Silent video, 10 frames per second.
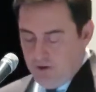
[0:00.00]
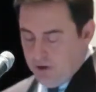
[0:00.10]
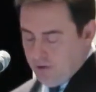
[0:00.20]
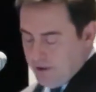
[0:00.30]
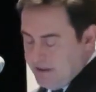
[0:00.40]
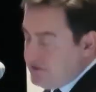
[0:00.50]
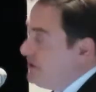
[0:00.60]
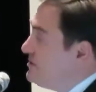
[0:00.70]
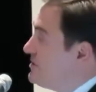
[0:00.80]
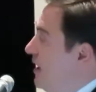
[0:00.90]
the
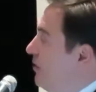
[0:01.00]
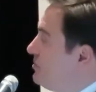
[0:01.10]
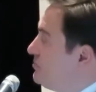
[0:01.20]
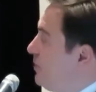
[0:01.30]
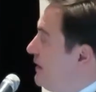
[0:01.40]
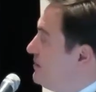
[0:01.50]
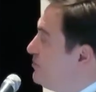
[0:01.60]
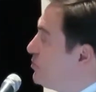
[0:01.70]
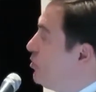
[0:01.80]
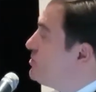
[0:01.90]
urethra is covered by
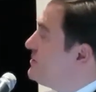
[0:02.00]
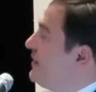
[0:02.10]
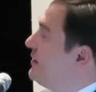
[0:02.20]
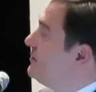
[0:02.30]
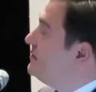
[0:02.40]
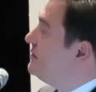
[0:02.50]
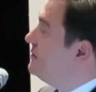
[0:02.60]
the prostate.